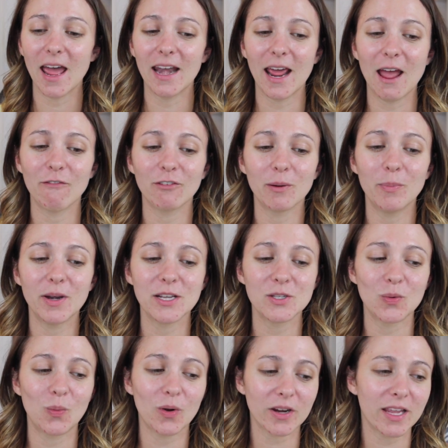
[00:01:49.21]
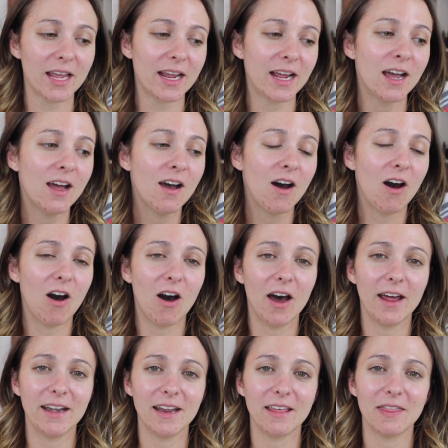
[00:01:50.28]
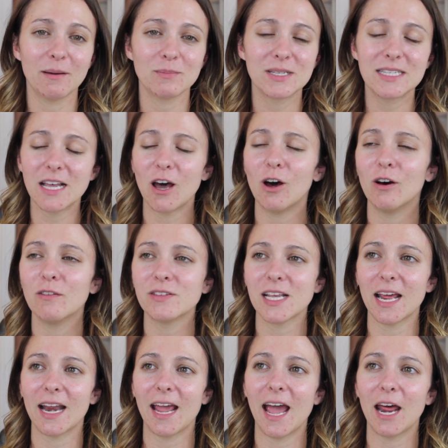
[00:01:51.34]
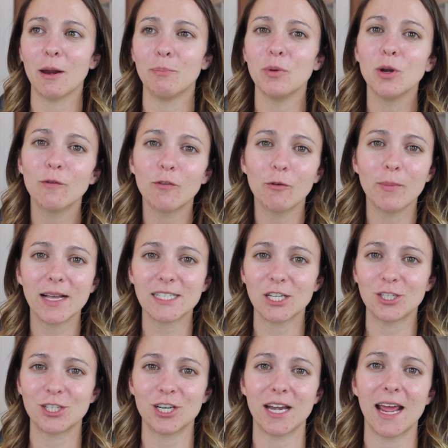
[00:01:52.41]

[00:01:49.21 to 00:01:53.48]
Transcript: and everybody's working on themselves. And I had a beautiful message.